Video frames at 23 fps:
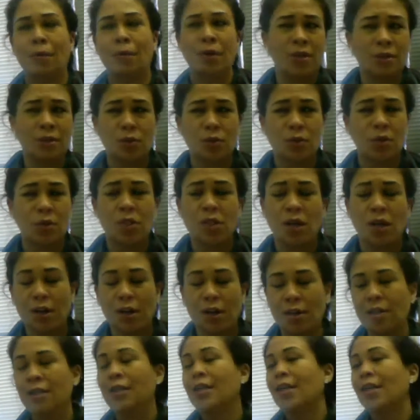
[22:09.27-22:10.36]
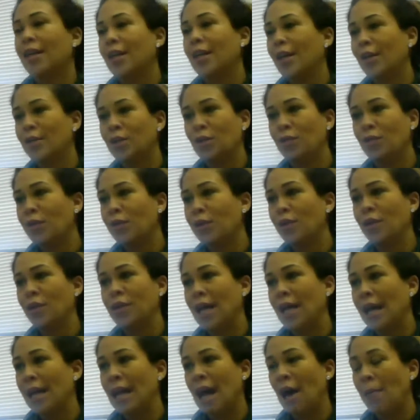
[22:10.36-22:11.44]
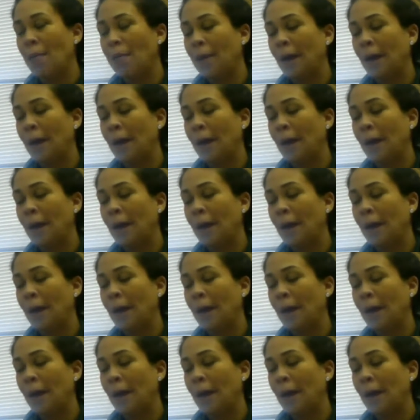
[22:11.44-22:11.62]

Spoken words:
when does school start? So figuring that out.